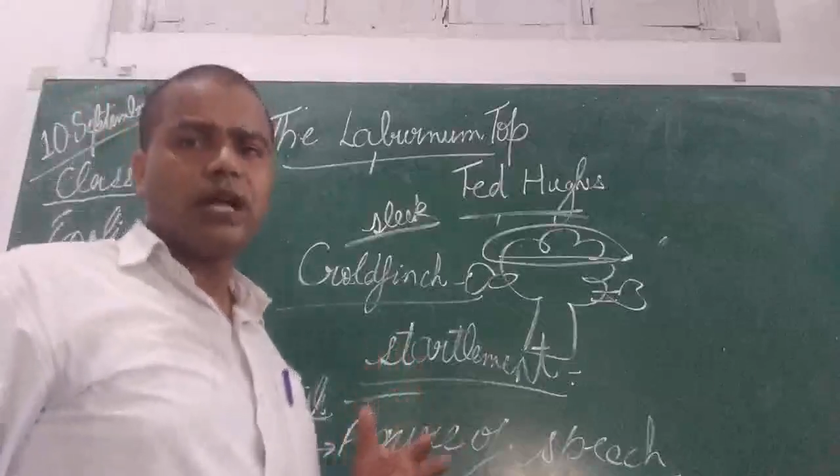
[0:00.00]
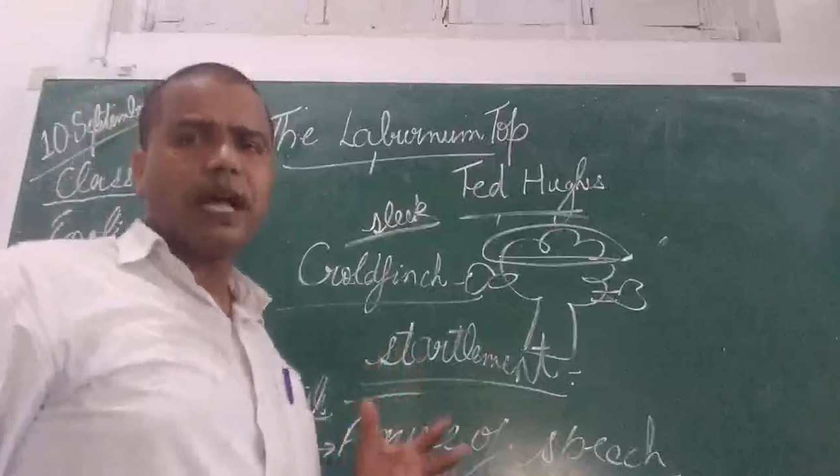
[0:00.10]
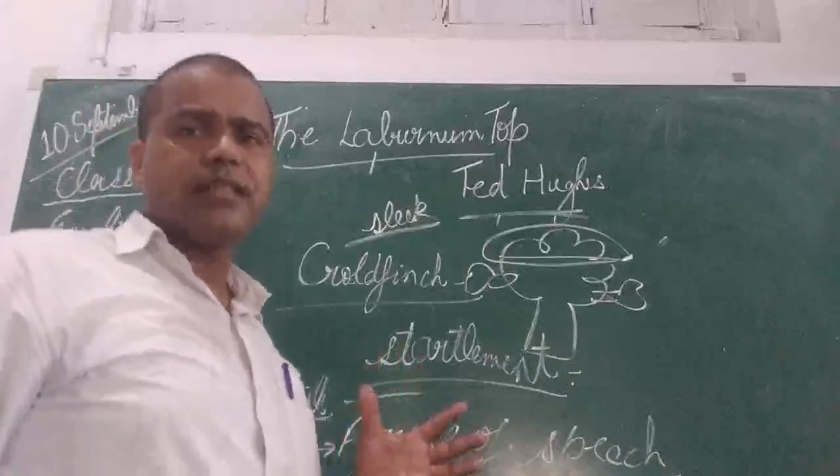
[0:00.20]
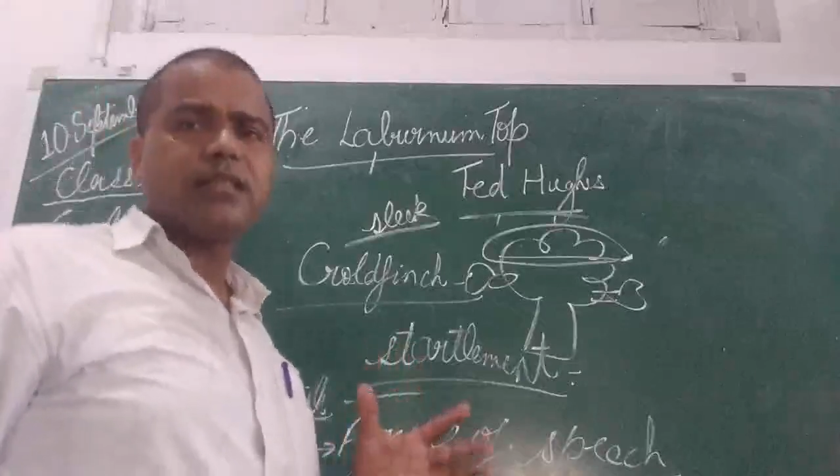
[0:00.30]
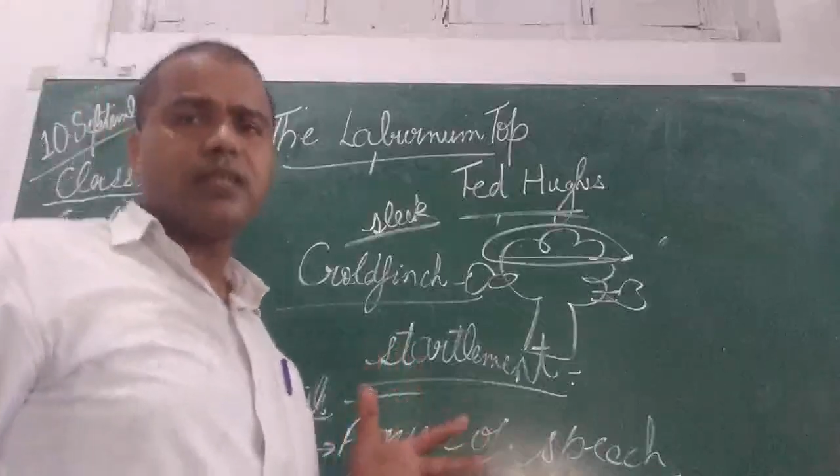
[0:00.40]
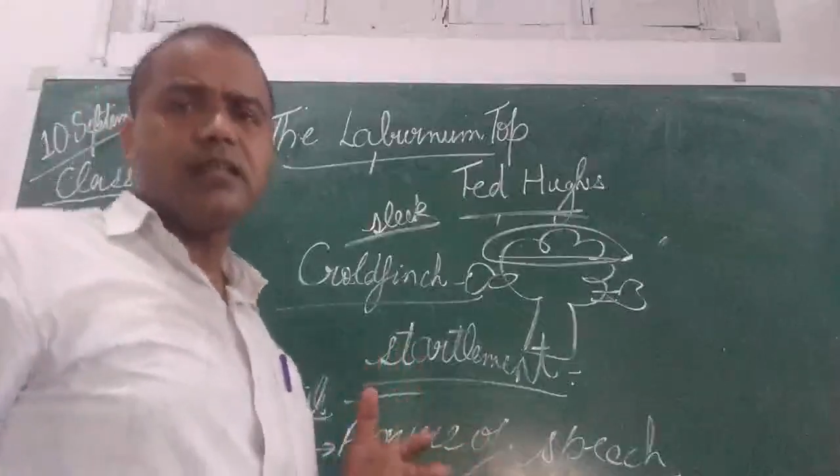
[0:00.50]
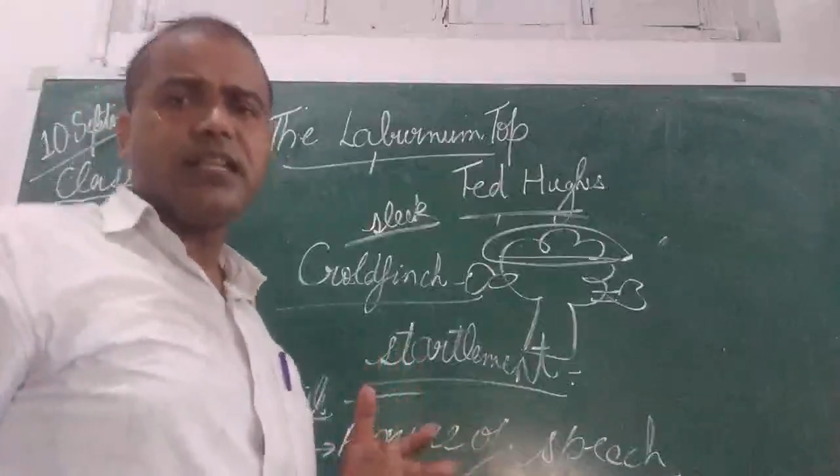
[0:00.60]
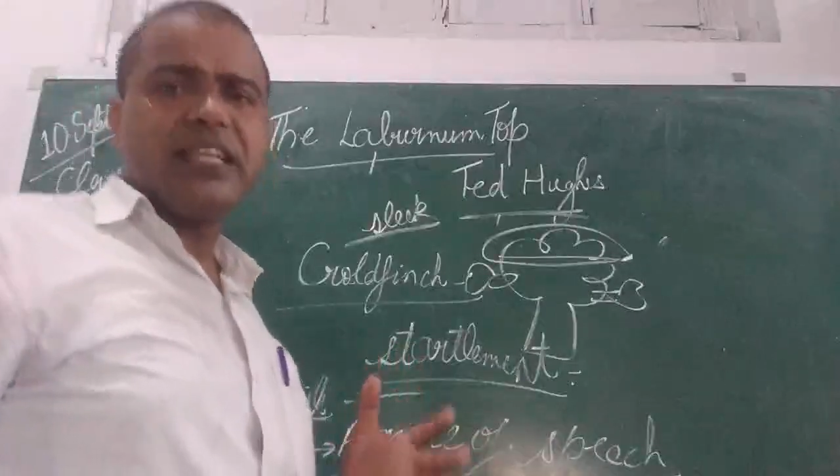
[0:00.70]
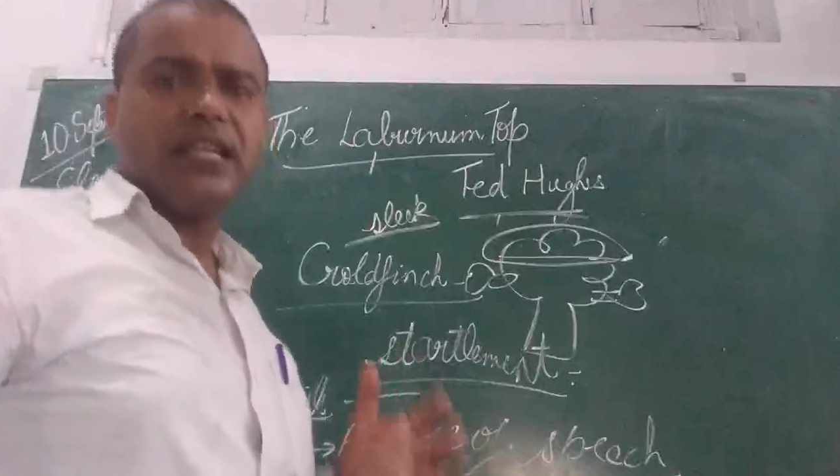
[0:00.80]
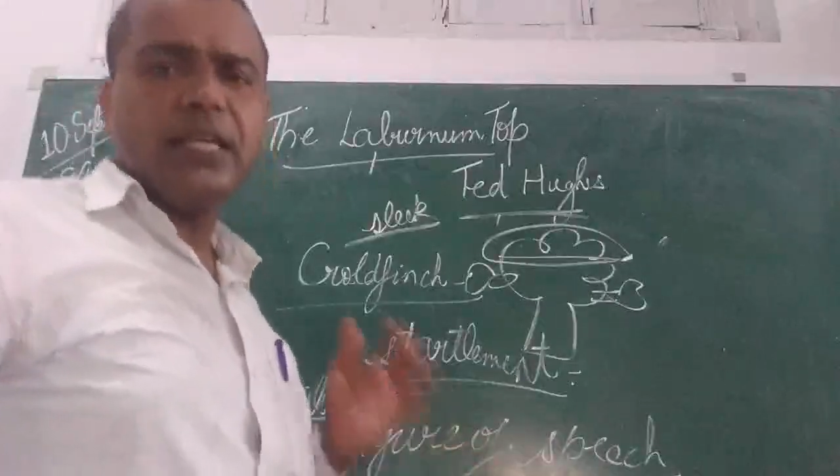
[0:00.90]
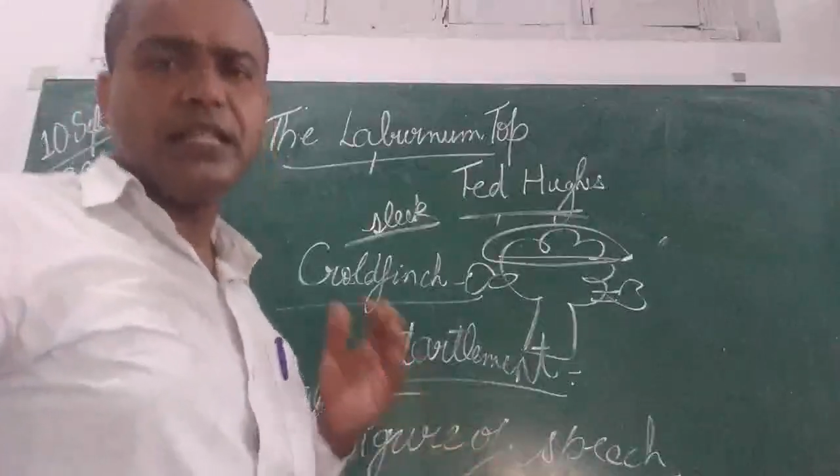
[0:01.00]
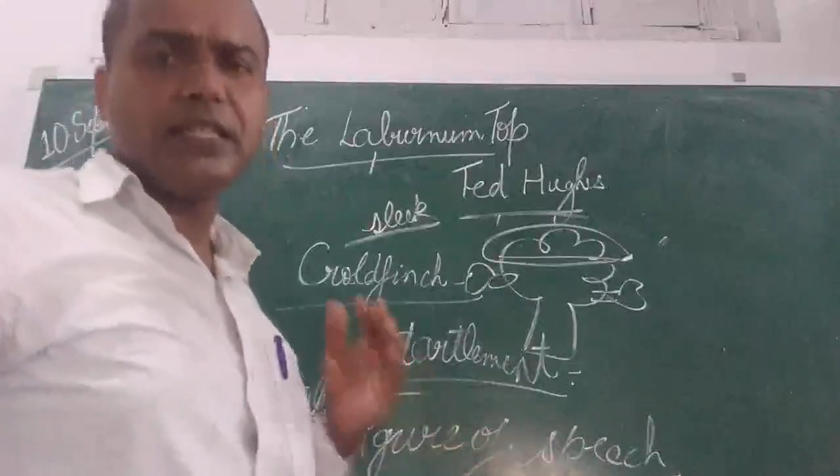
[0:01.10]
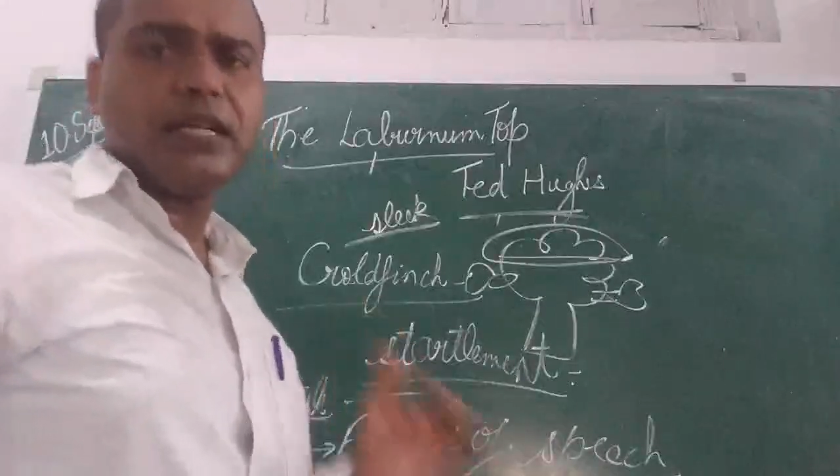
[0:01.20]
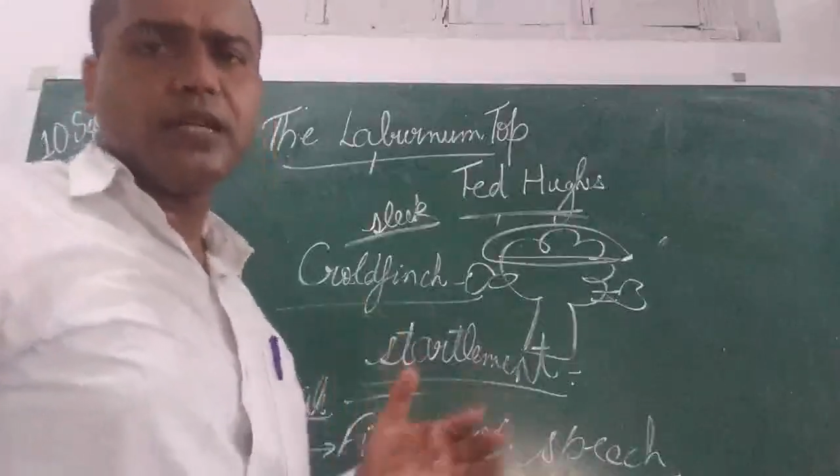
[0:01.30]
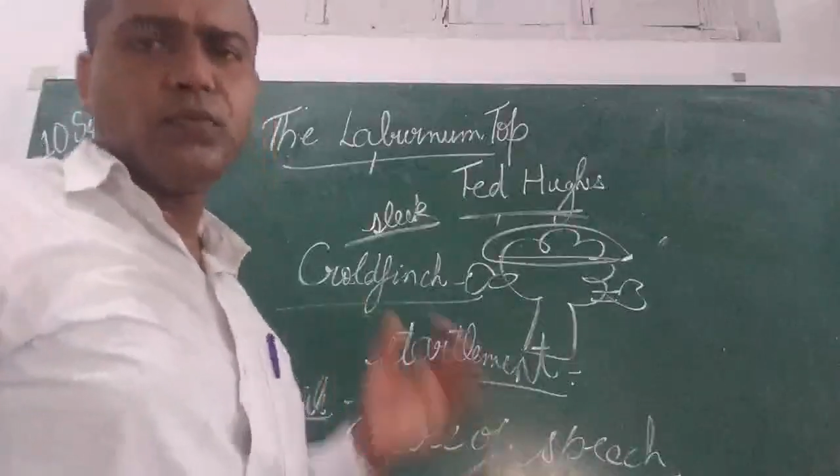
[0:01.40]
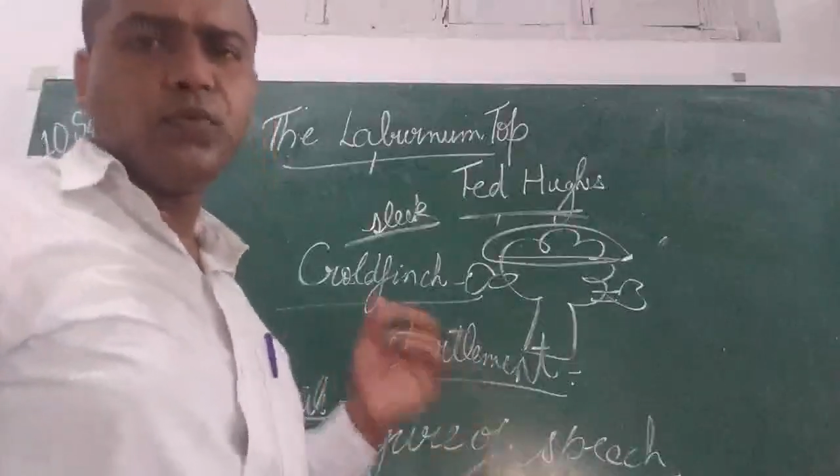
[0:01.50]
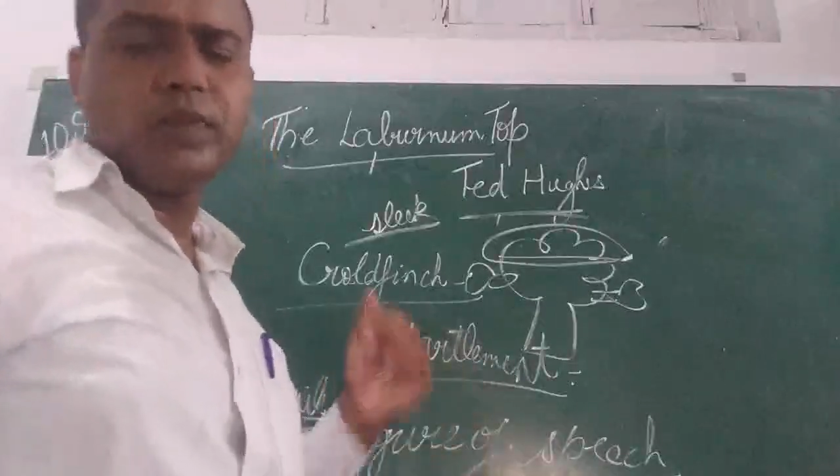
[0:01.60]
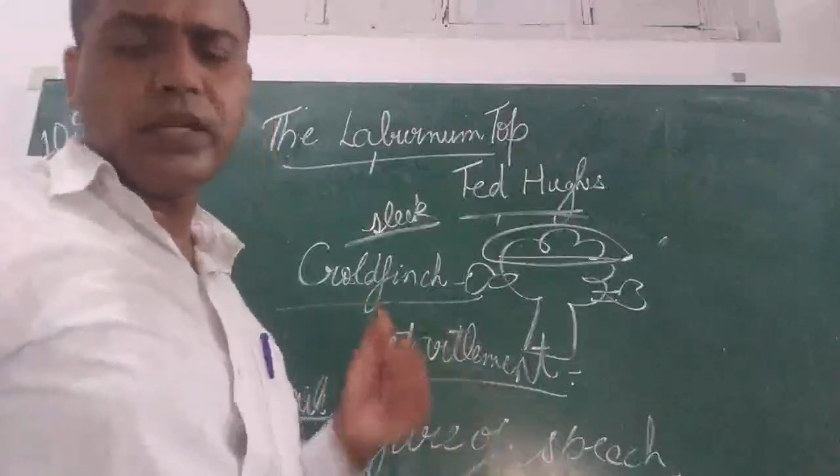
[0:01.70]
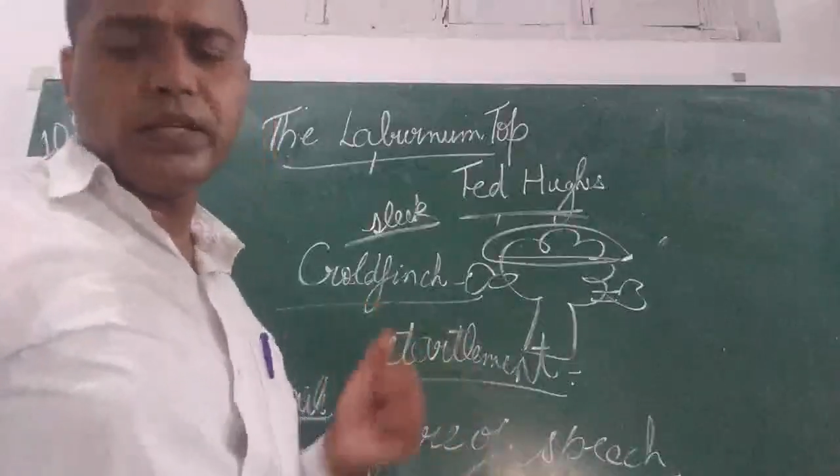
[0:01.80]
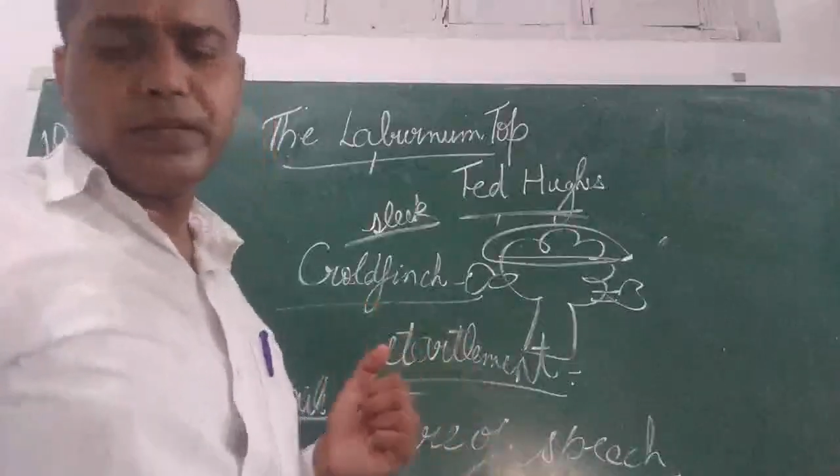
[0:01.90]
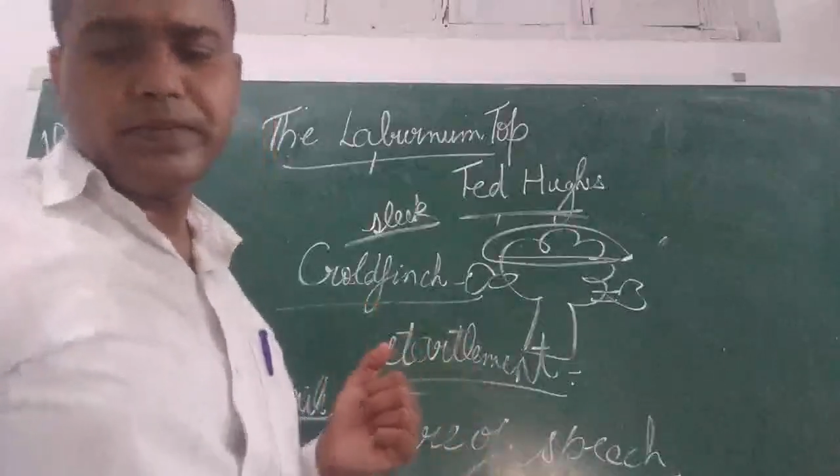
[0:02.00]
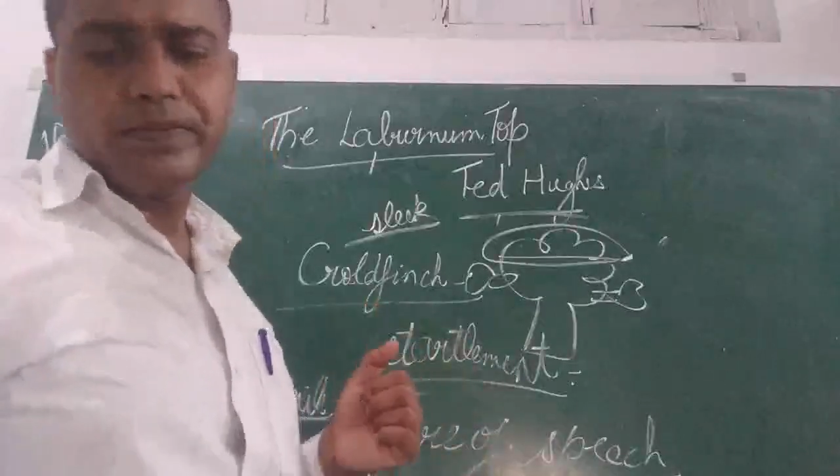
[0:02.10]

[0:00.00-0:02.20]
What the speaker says: as a lizard movement,